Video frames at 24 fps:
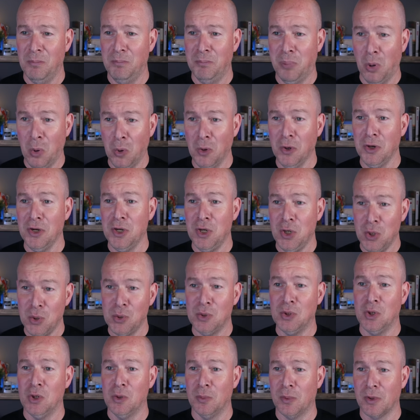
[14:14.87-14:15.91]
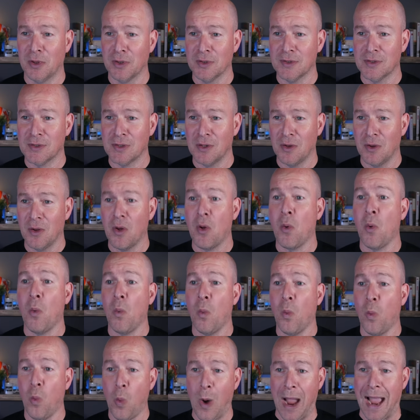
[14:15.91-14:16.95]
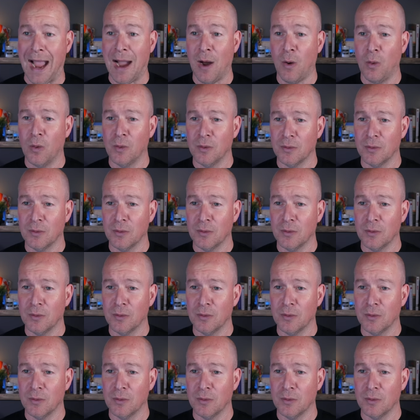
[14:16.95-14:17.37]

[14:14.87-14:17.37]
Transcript: poor YouTubers. Wow.